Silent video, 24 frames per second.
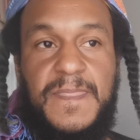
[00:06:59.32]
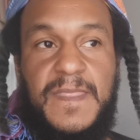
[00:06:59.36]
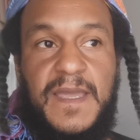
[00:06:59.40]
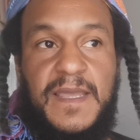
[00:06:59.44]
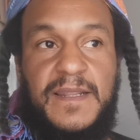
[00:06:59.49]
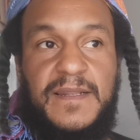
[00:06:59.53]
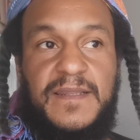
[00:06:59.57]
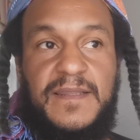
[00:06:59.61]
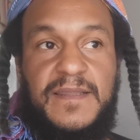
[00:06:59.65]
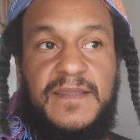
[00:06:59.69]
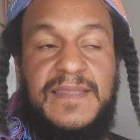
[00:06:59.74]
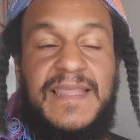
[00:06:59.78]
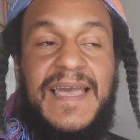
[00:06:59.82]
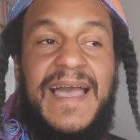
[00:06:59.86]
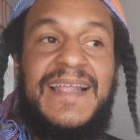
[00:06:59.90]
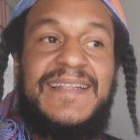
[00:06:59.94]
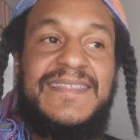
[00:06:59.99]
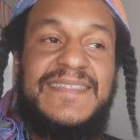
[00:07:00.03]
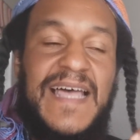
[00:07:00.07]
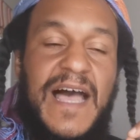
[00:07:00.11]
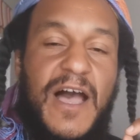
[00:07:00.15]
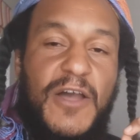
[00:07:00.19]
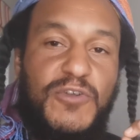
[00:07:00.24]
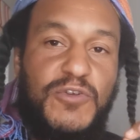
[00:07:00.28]
Right?
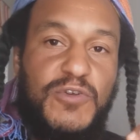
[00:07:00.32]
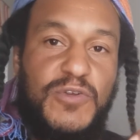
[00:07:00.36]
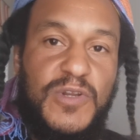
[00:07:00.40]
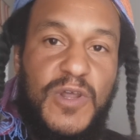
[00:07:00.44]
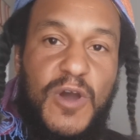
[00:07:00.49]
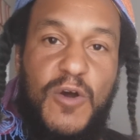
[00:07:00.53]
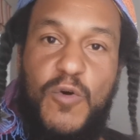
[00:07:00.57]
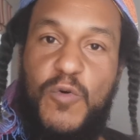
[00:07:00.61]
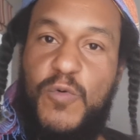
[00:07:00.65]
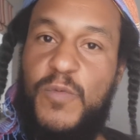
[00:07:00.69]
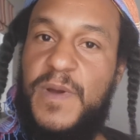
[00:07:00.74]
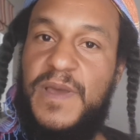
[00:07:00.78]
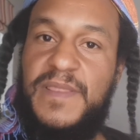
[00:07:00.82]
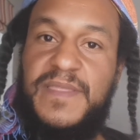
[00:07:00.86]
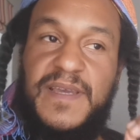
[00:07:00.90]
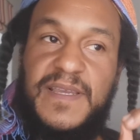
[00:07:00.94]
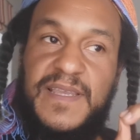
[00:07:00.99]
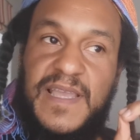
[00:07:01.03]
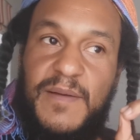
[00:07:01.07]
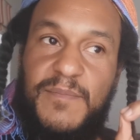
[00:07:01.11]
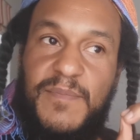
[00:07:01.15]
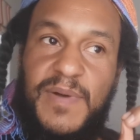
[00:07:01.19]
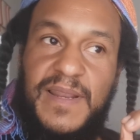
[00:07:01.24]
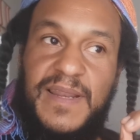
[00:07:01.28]
That's how you know whether
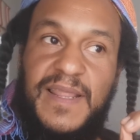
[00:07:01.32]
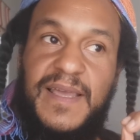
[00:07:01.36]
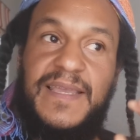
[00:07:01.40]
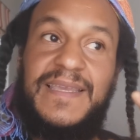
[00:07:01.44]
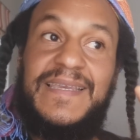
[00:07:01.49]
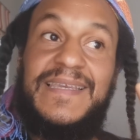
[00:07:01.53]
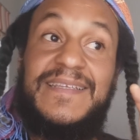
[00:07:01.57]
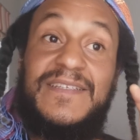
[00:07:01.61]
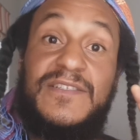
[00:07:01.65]
Kabbalah